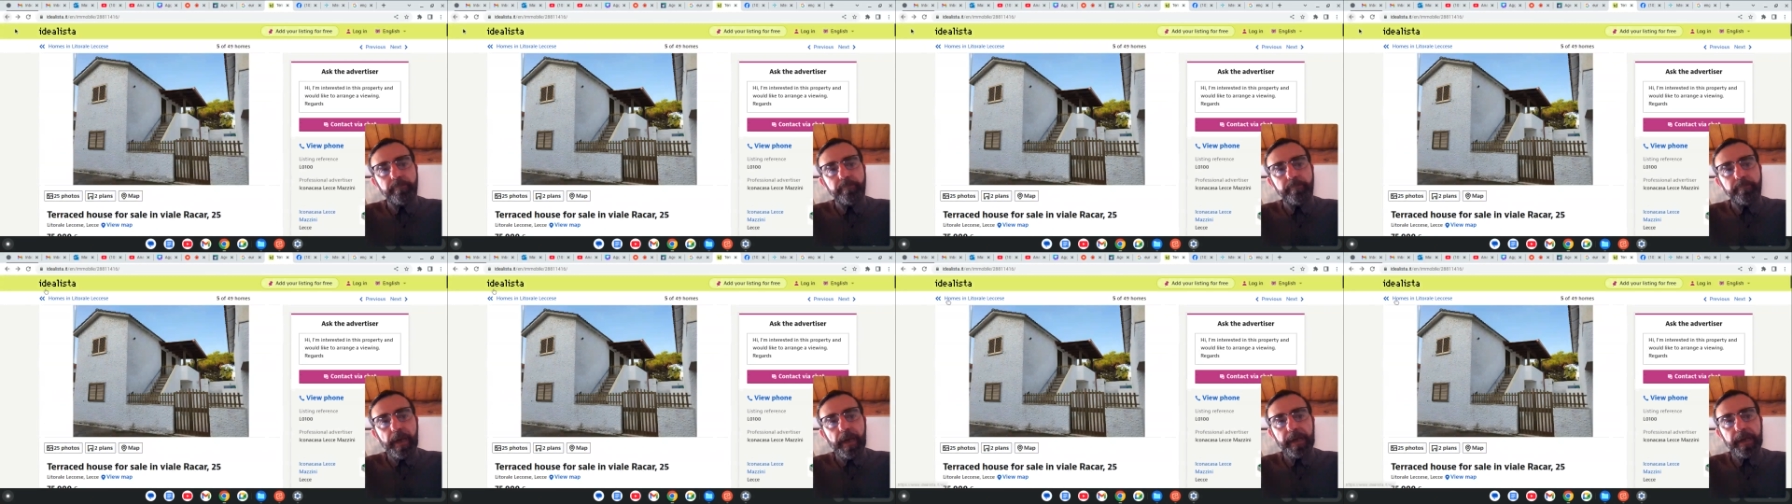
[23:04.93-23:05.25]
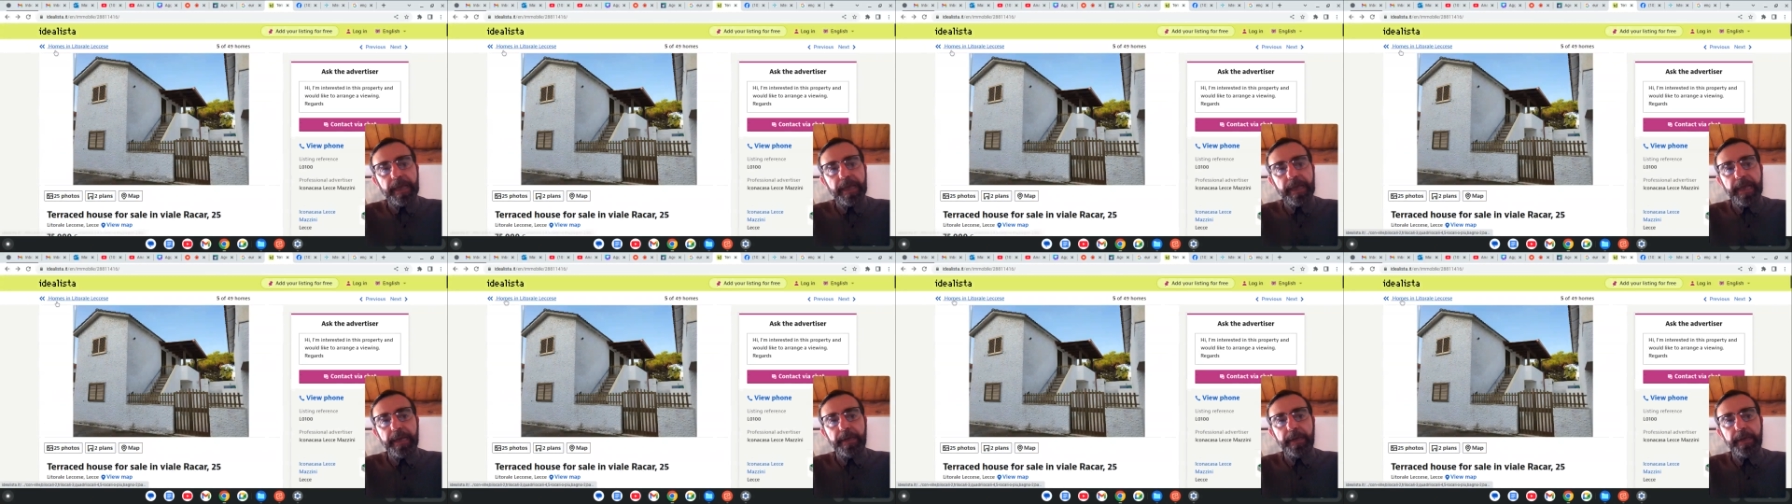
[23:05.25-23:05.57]

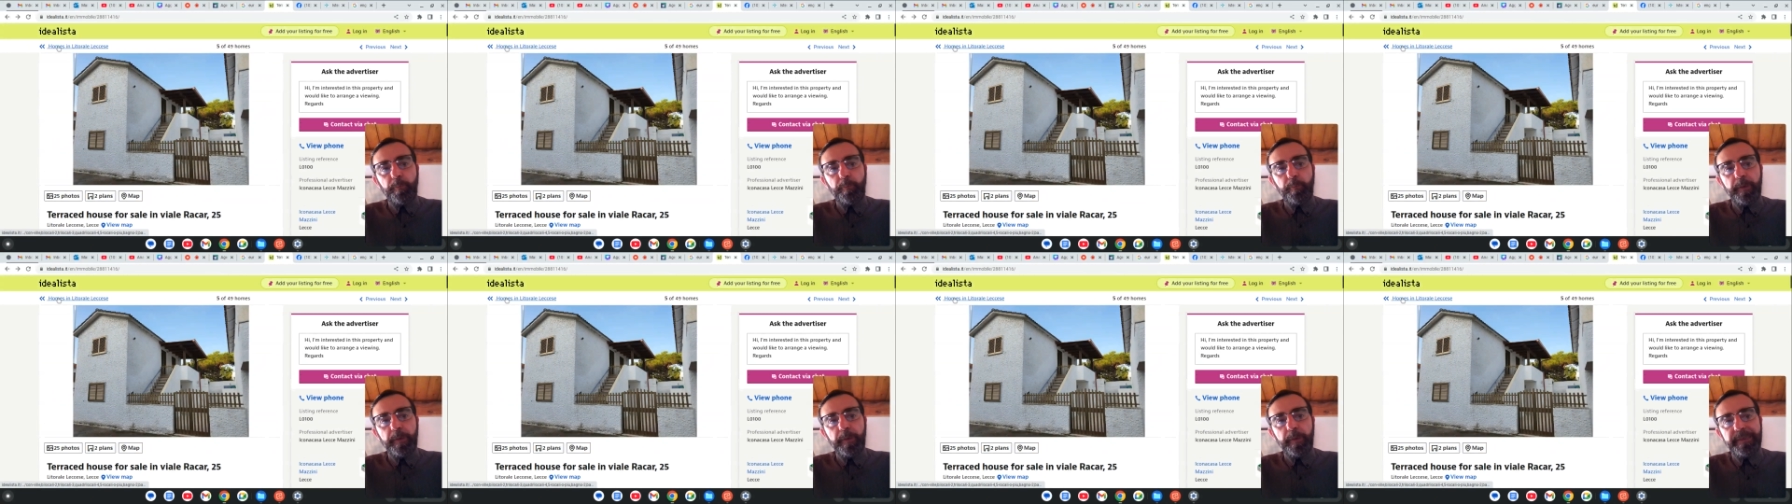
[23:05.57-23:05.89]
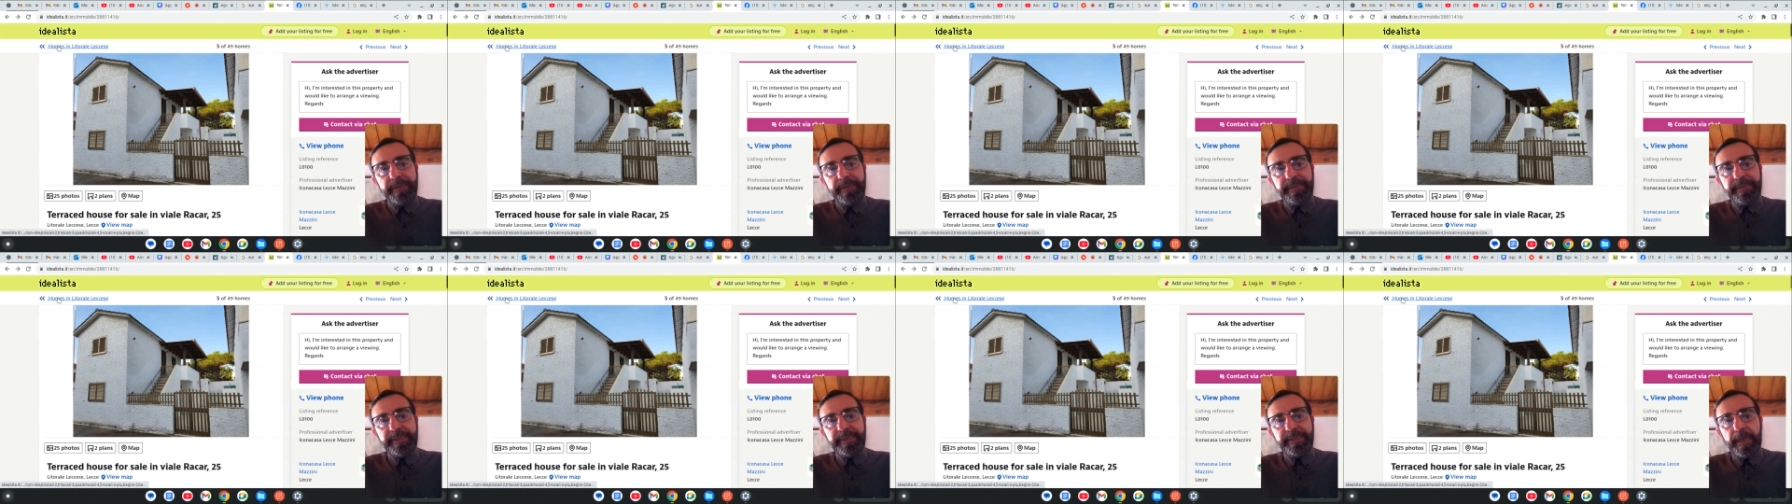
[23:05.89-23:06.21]
again with
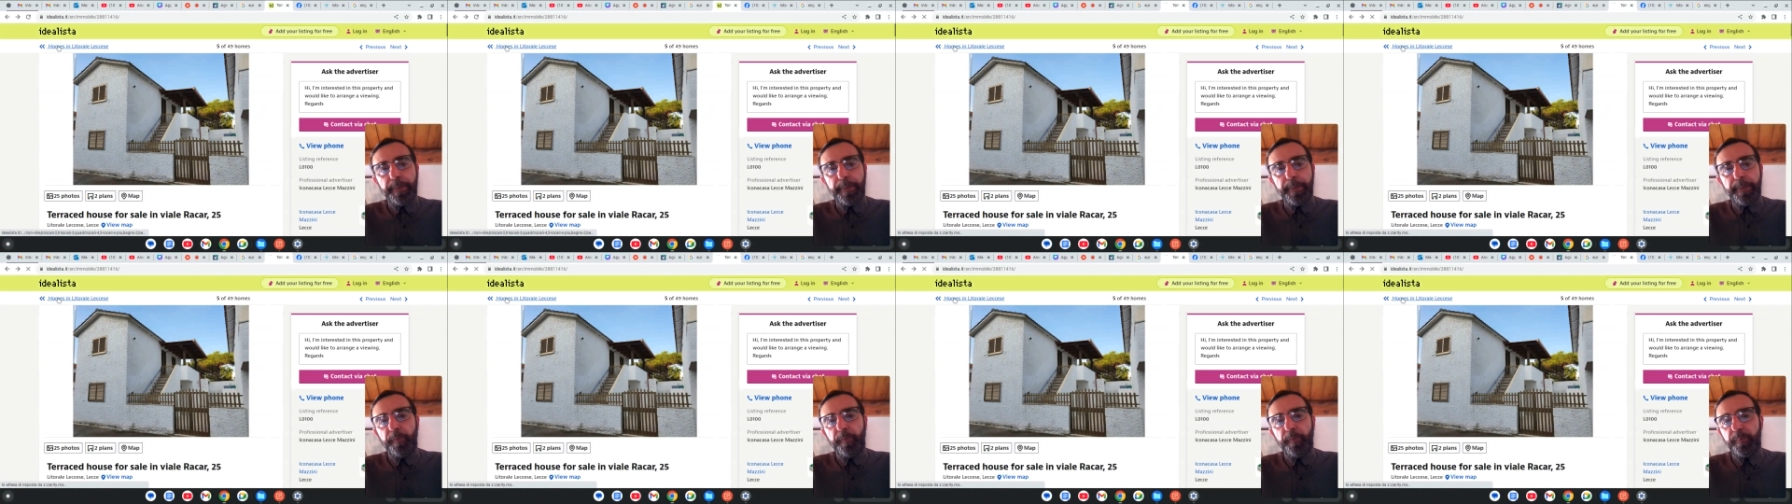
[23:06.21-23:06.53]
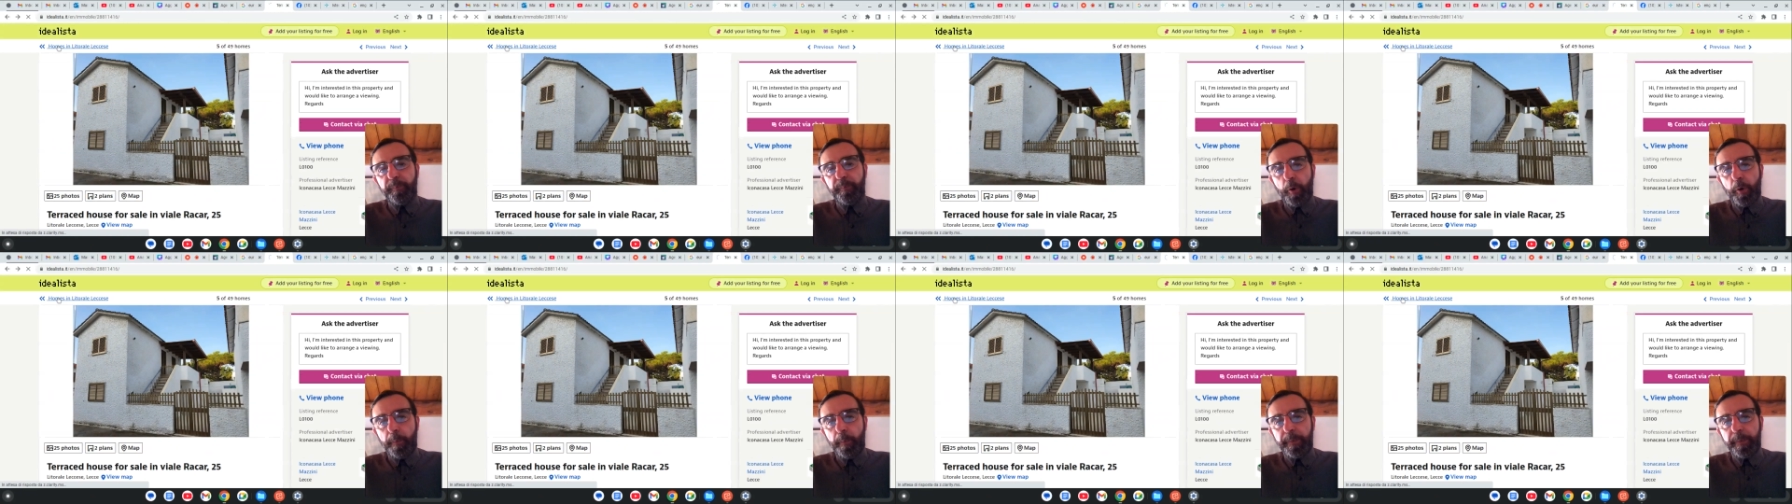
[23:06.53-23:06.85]
this type of
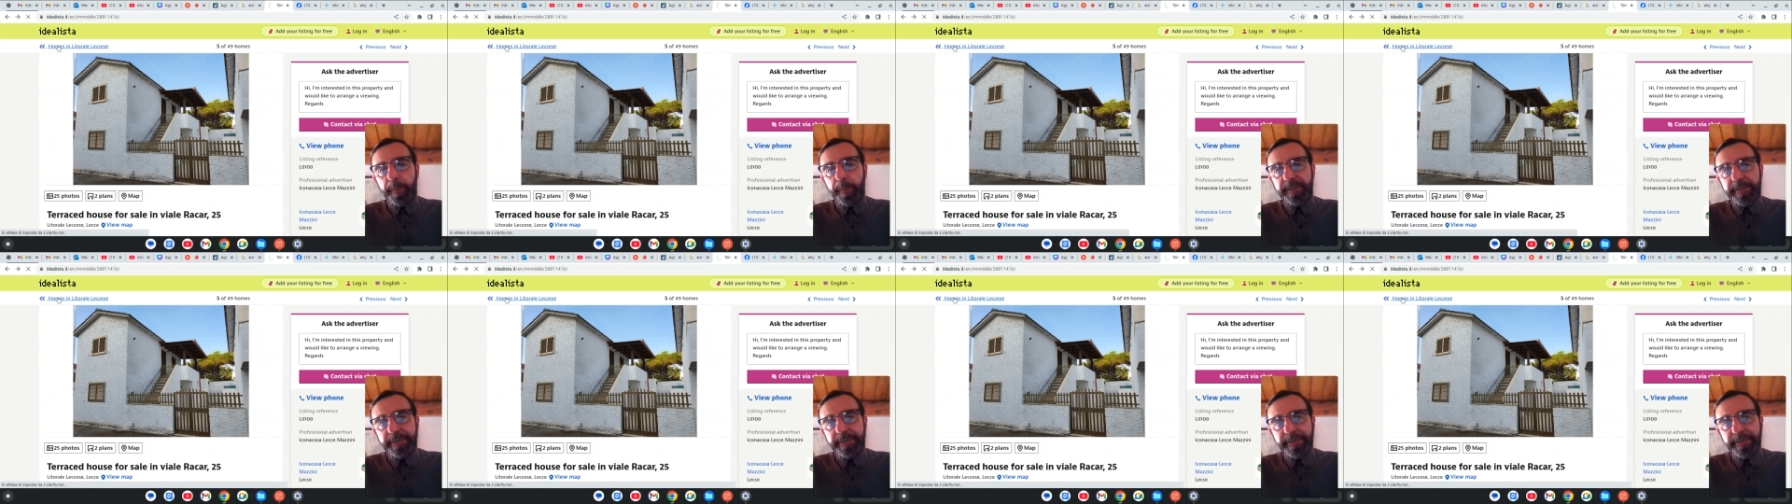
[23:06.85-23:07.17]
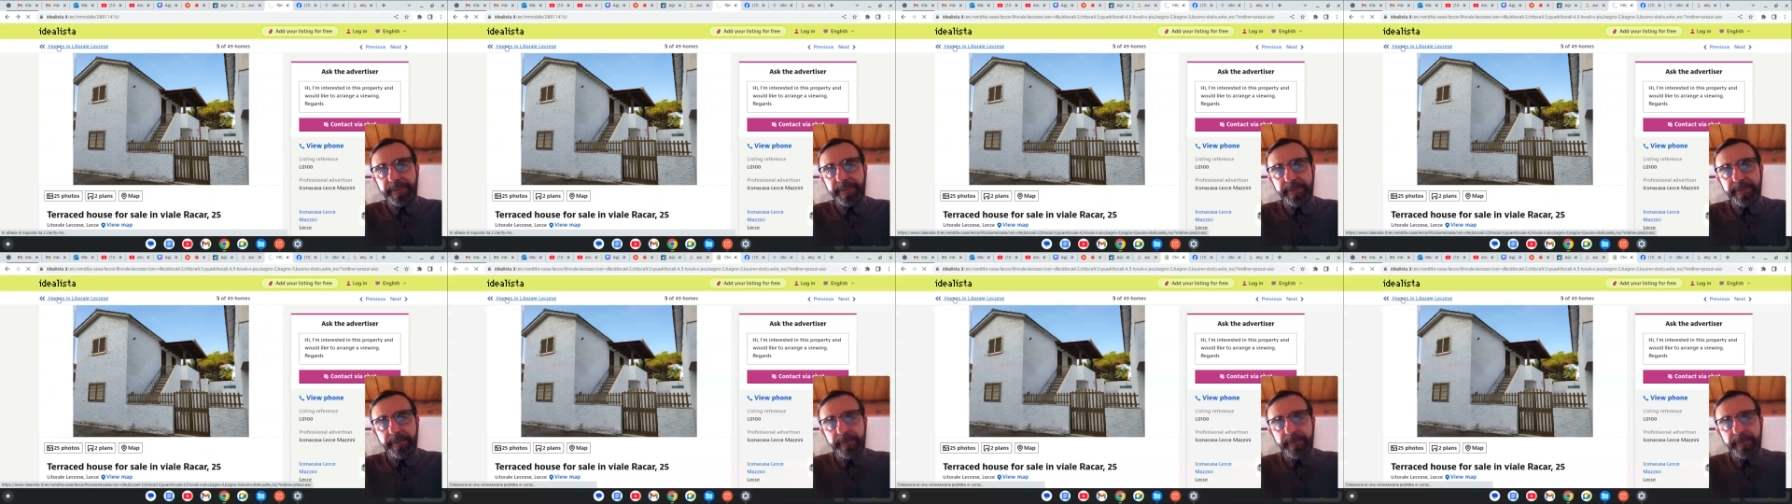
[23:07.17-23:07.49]
properties.